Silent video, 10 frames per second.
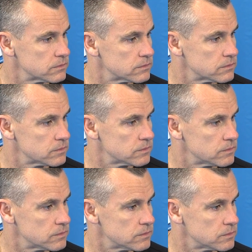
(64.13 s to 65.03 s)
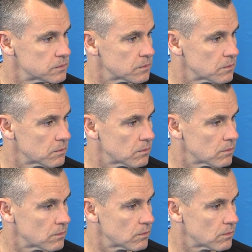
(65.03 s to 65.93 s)
that up to as you think back about
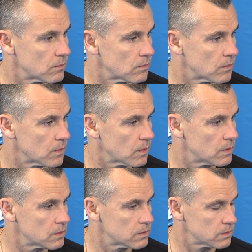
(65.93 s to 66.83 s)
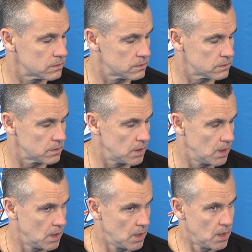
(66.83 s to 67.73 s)
this last four to six
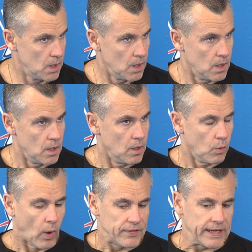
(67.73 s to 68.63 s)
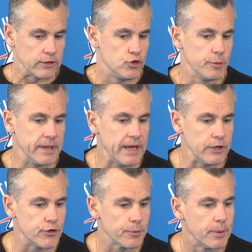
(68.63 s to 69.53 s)
weeks? Well, I think it's human
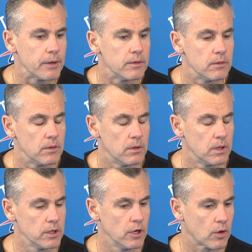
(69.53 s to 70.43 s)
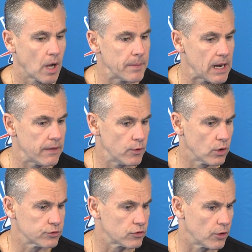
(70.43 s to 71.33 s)
nature, but you know, coming out of the
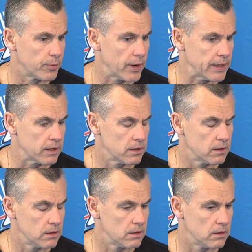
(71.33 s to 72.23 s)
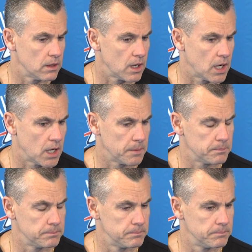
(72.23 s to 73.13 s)
All Star break, um,